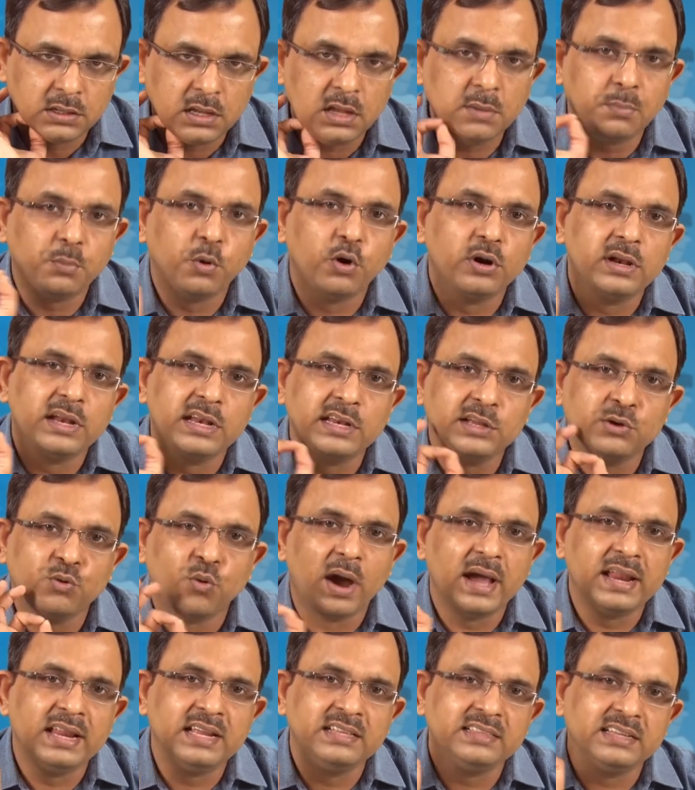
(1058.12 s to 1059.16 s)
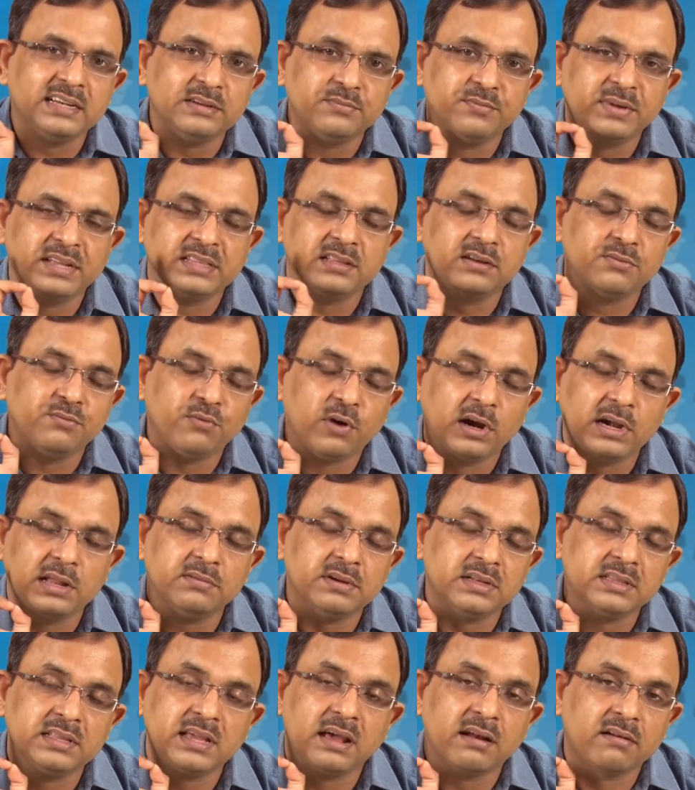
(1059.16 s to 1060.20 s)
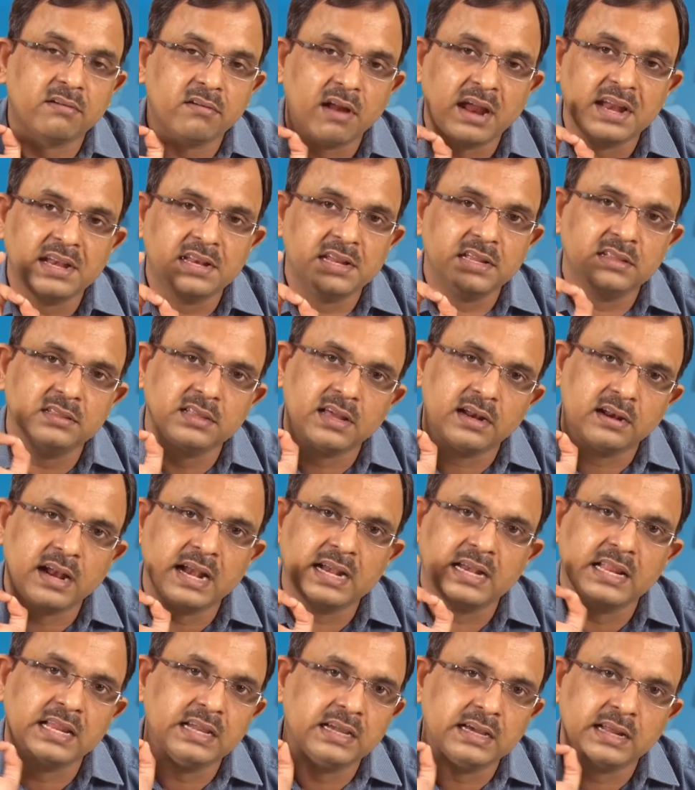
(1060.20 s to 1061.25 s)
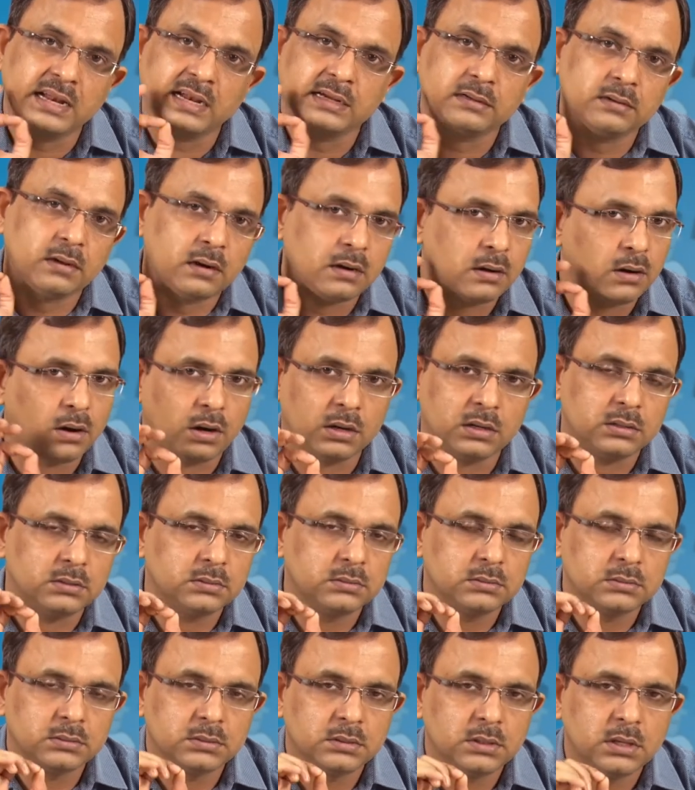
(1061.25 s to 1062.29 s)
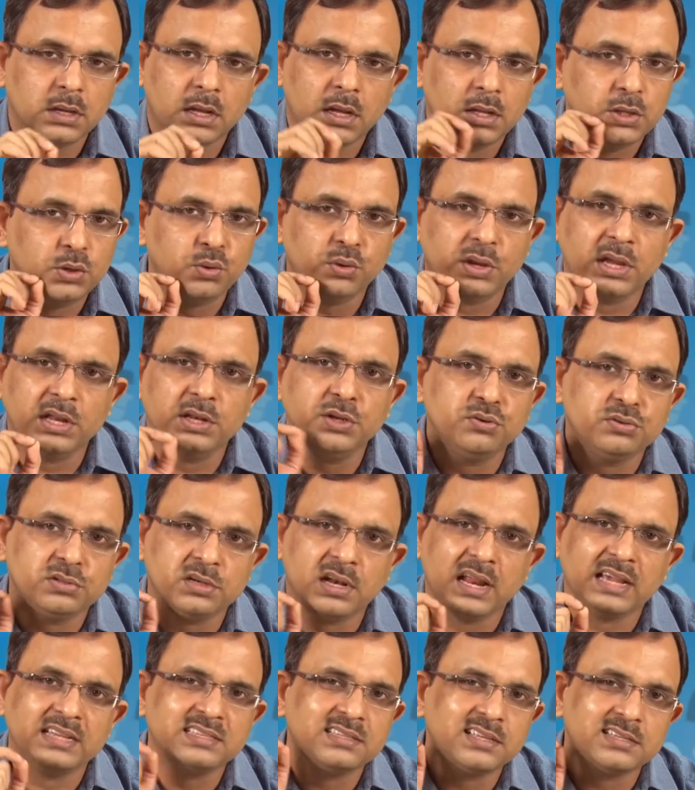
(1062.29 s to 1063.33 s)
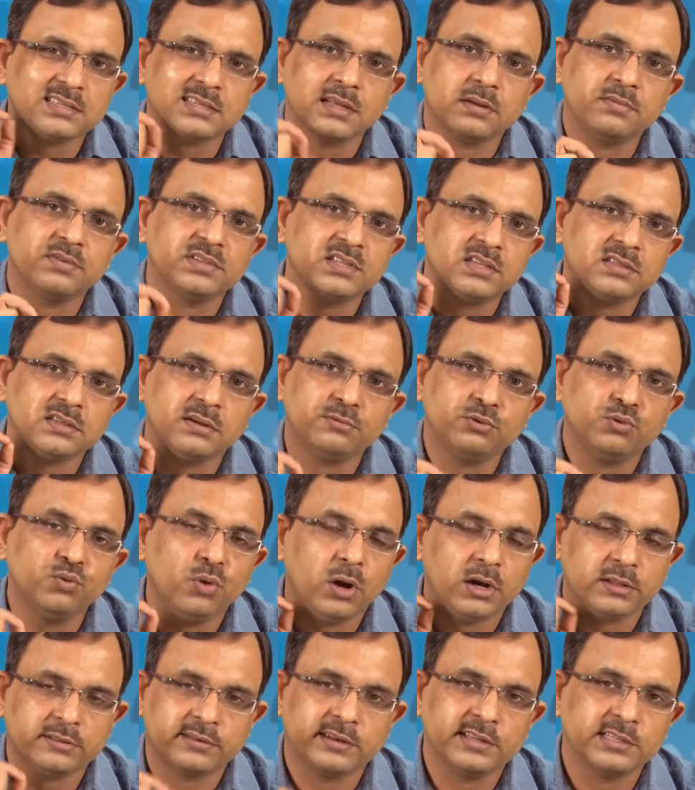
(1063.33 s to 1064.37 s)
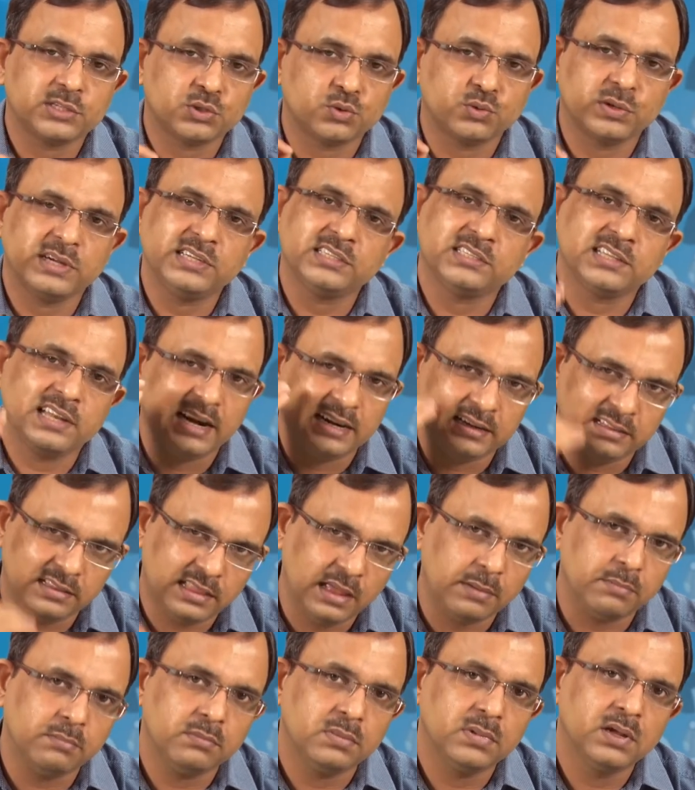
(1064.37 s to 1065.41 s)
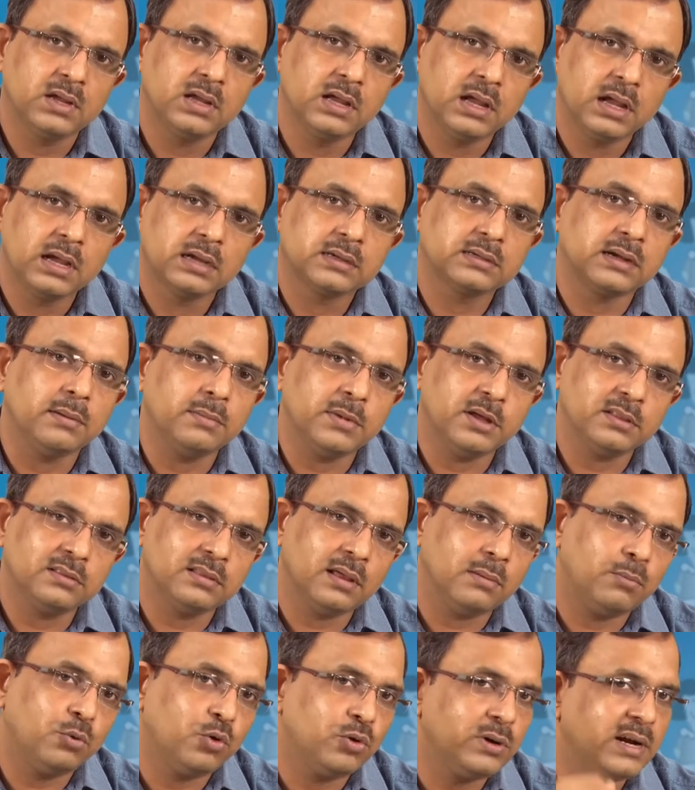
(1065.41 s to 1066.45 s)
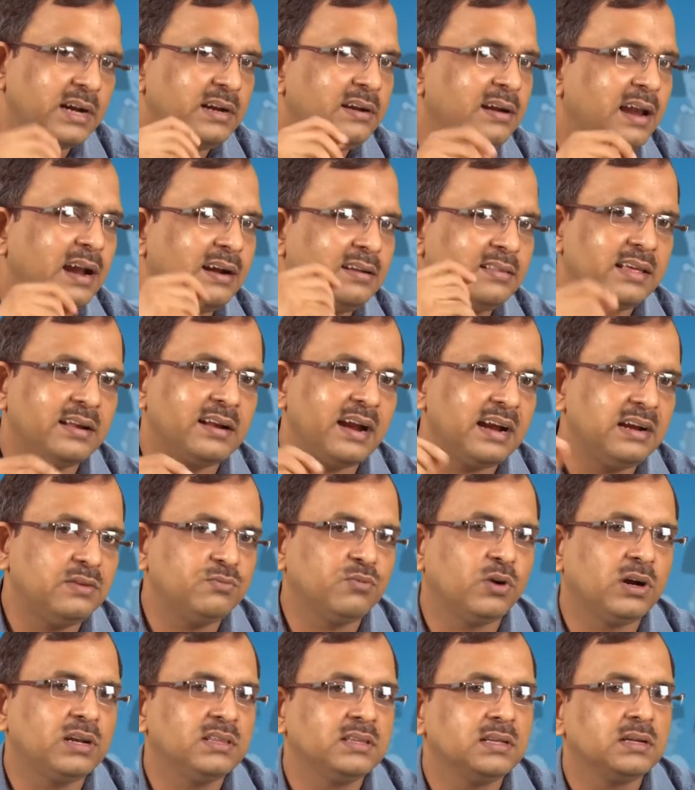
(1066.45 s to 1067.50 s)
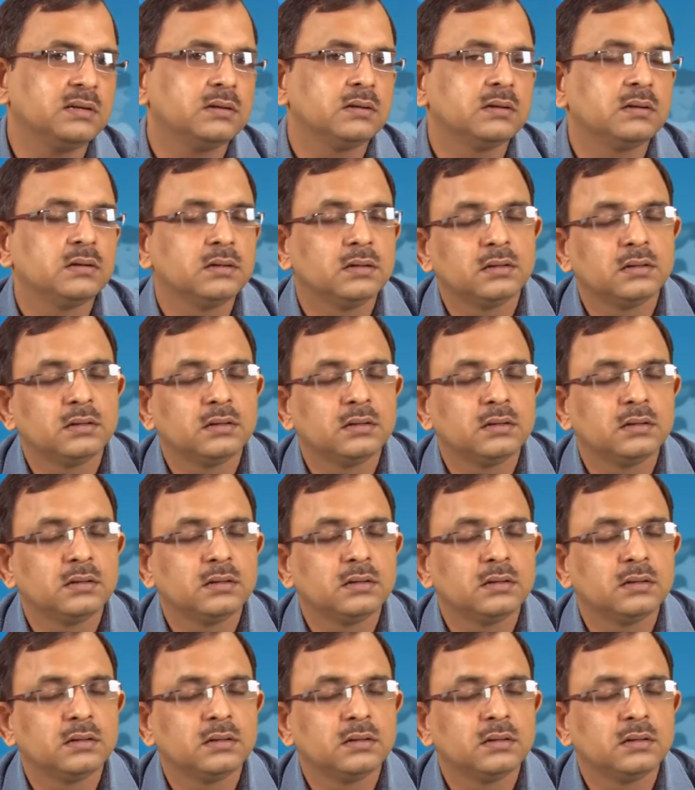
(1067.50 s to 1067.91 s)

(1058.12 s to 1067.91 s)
keep on inquiring that whether whatever they are writing correct or not. You can utilize the services of 2 or 3 students. Let them come on the board and let them write what their